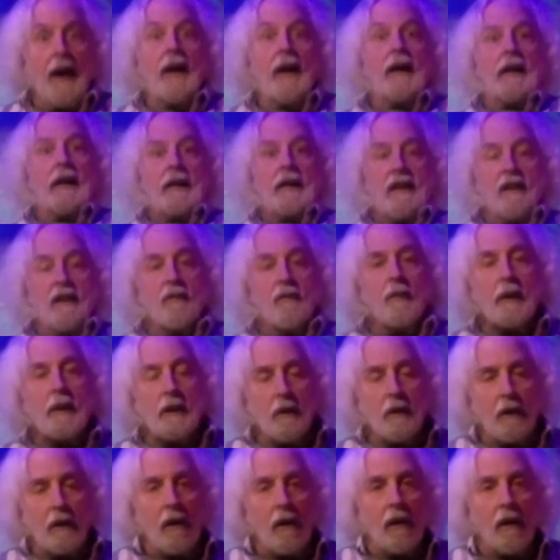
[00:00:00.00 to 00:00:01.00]
Give me
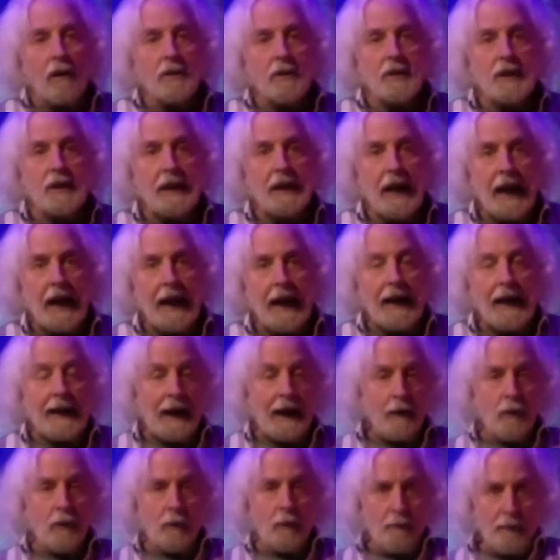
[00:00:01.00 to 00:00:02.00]
your RCA and
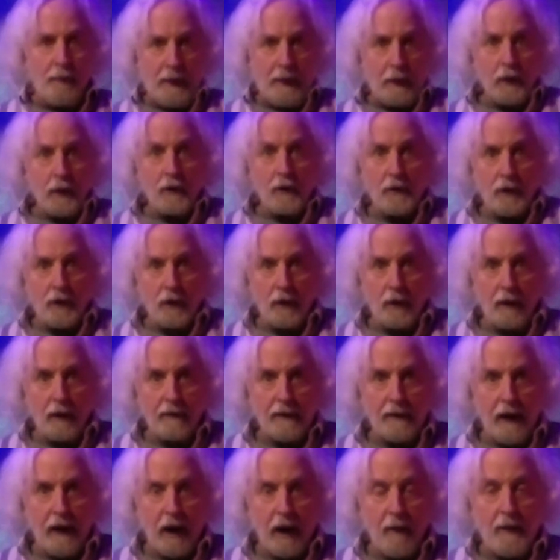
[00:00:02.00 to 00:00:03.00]
I will build you a
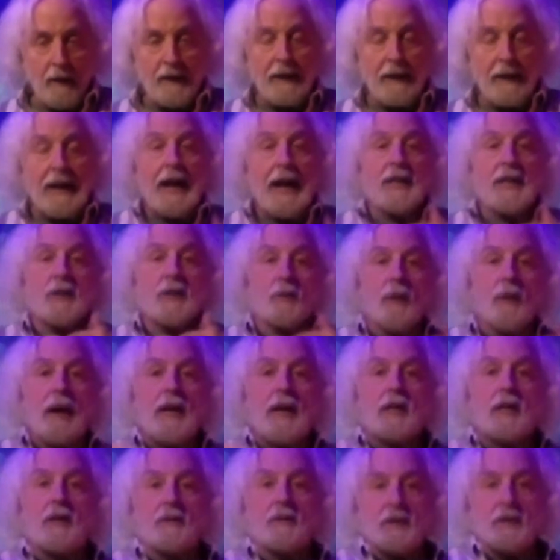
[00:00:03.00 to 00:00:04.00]
theremin that has a
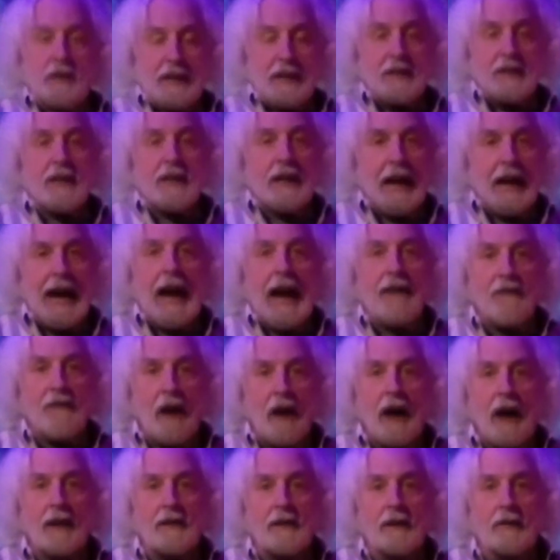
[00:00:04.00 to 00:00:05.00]
range of 6.5
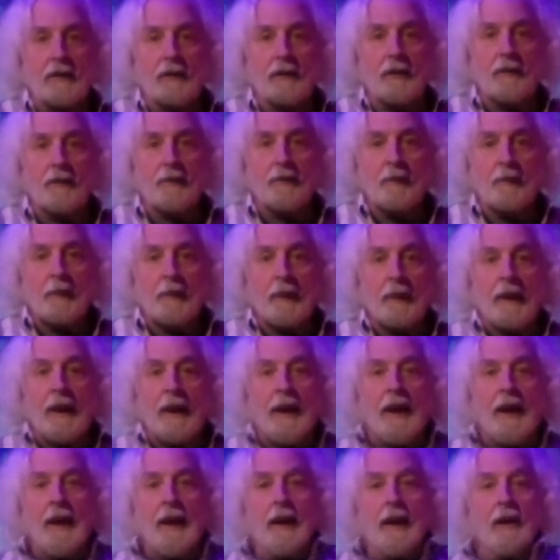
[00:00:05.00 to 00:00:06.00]
octaves."
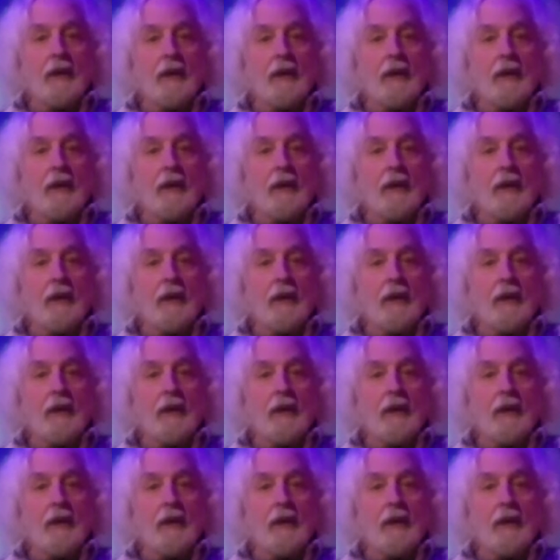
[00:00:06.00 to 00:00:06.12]
Her